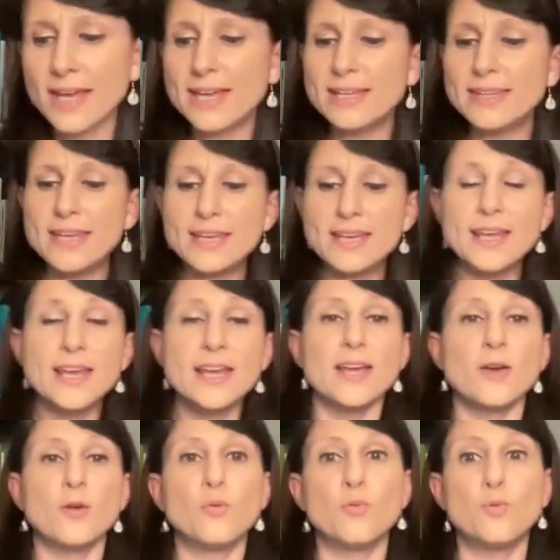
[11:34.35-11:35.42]
And then
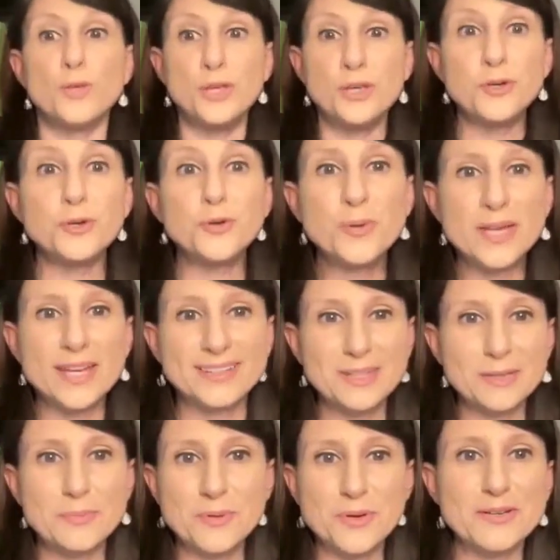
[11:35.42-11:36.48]
you get
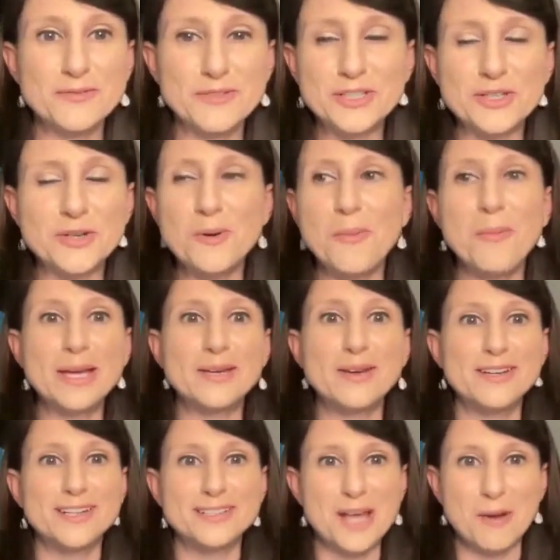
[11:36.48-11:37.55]
the privilege. Oh my
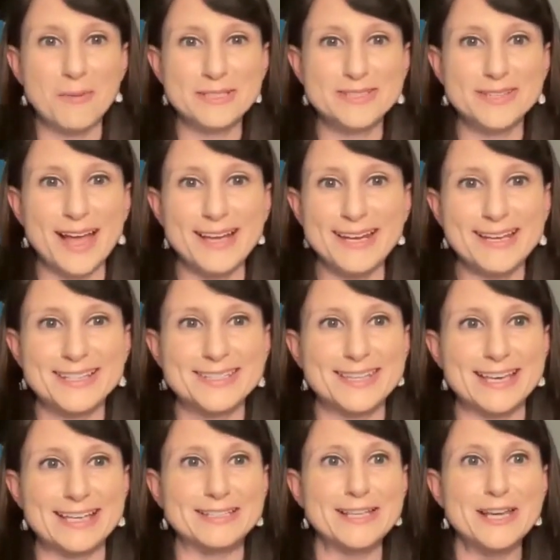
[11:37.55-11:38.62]
goodness, how exciting is
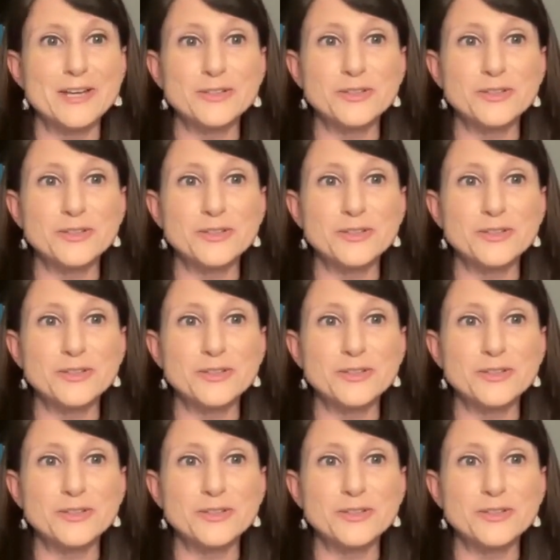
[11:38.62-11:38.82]
this?